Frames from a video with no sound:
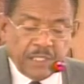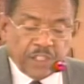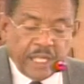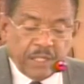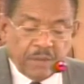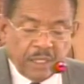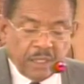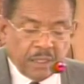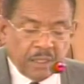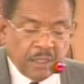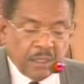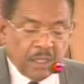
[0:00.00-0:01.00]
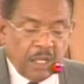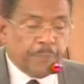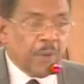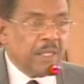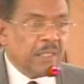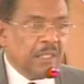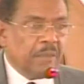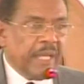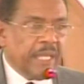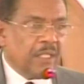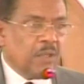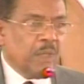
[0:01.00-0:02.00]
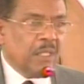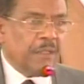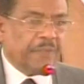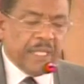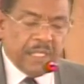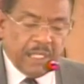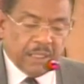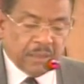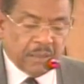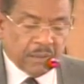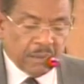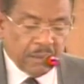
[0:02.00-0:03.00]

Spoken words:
general appointed by the Queen of England.